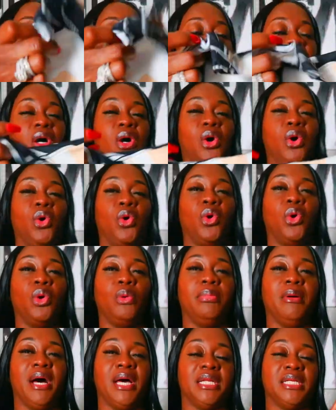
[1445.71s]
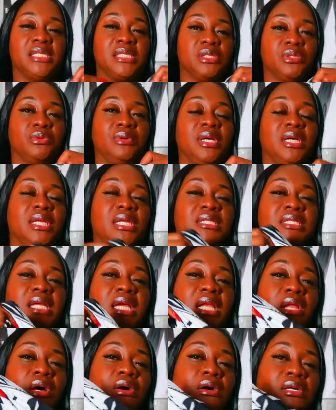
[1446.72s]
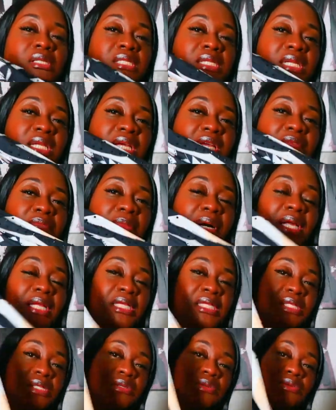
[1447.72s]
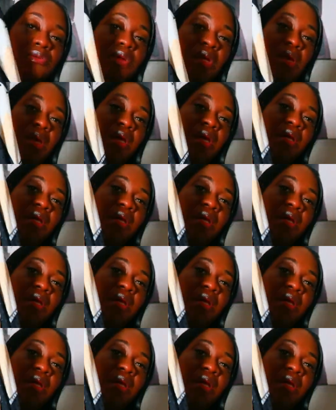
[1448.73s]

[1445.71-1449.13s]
it's a whole bodysuit it is a long sleeve bodysuit